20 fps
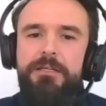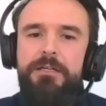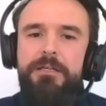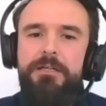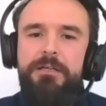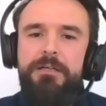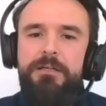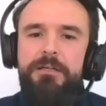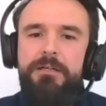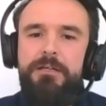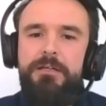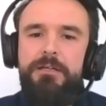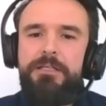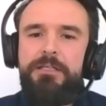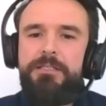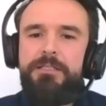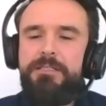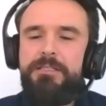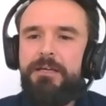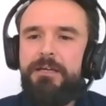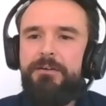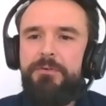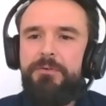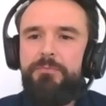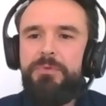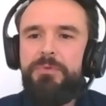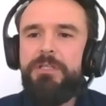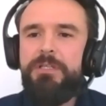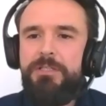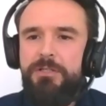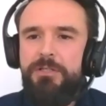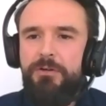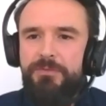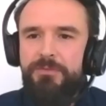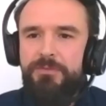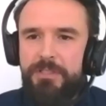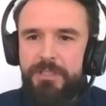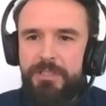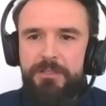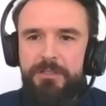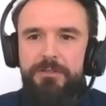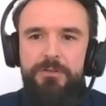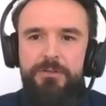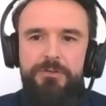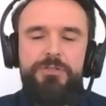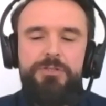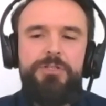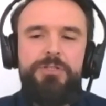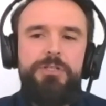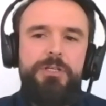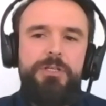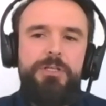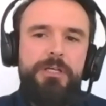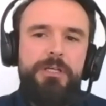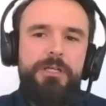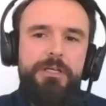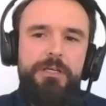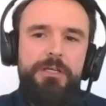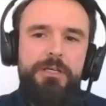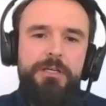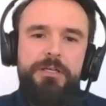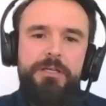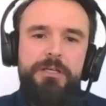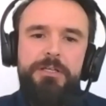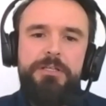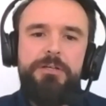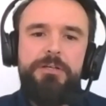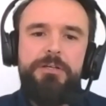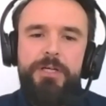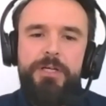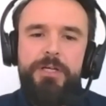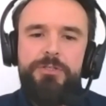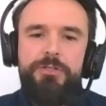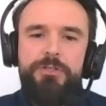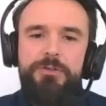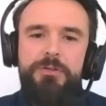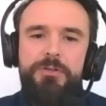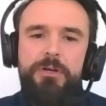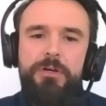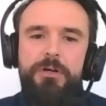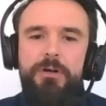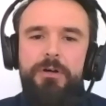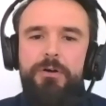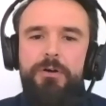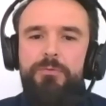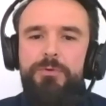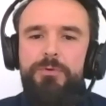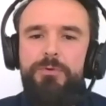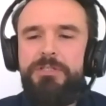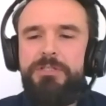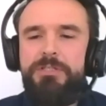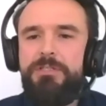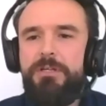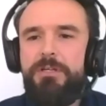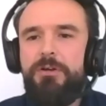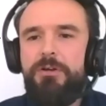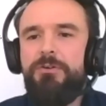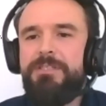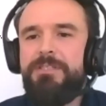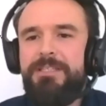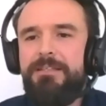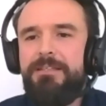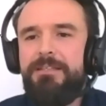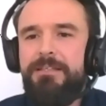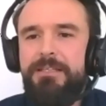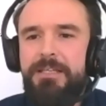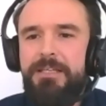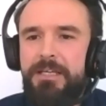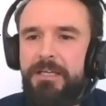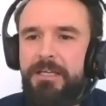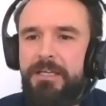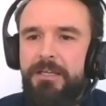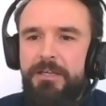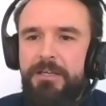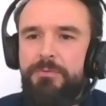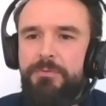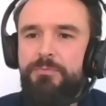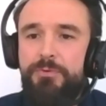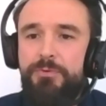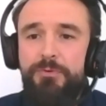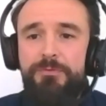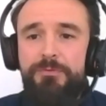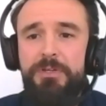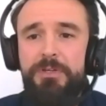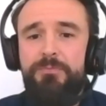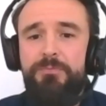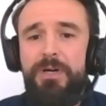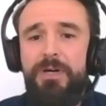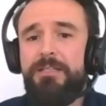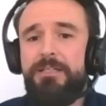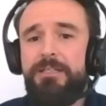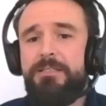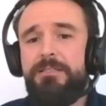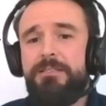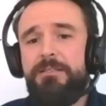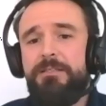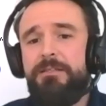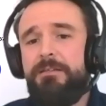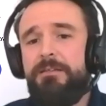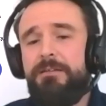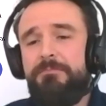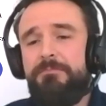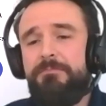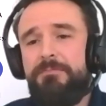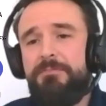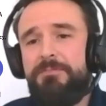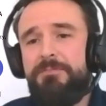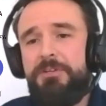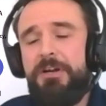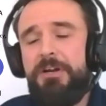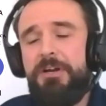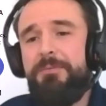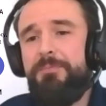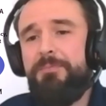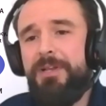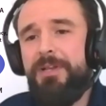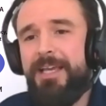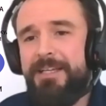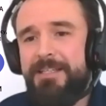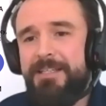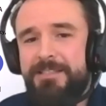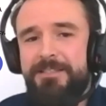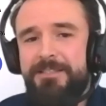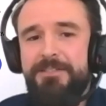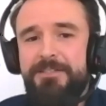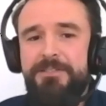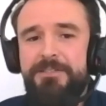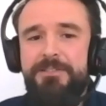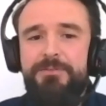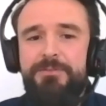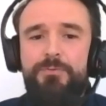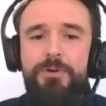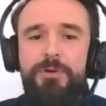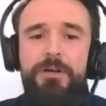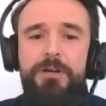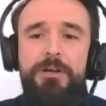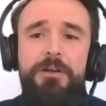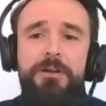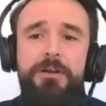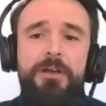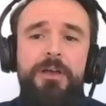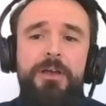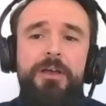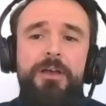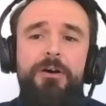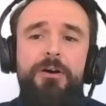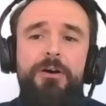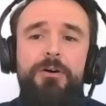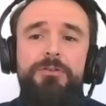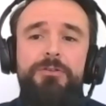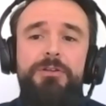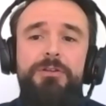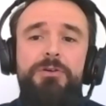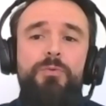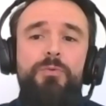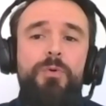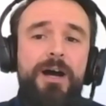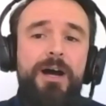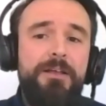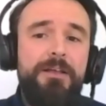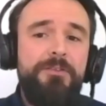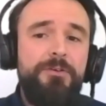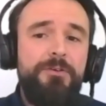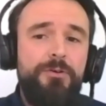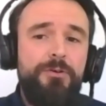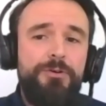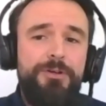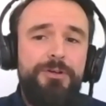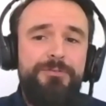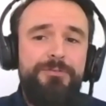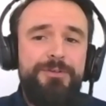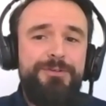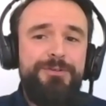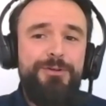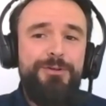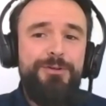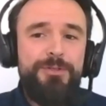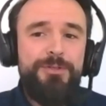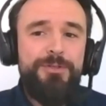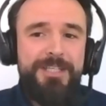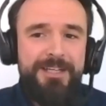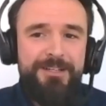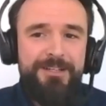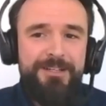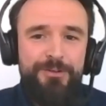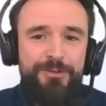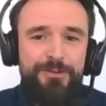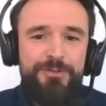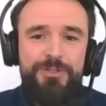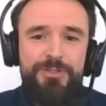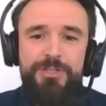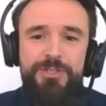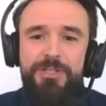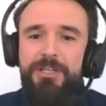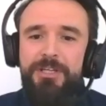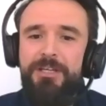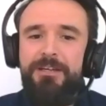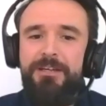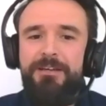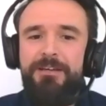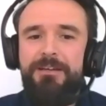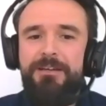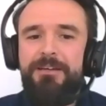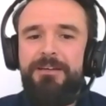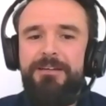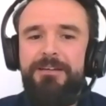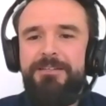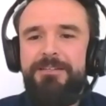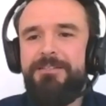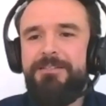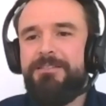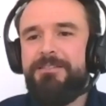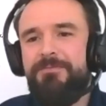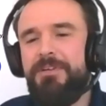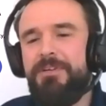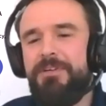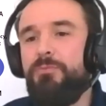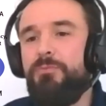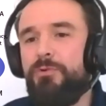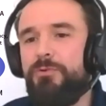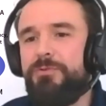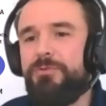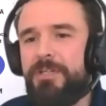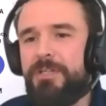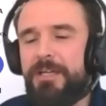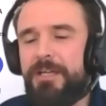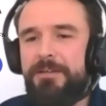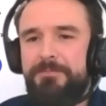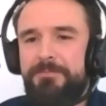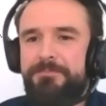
uh, is the availability of the technology uh, in the region, which is constantly improving. But there are places where only one or even no technology is available today.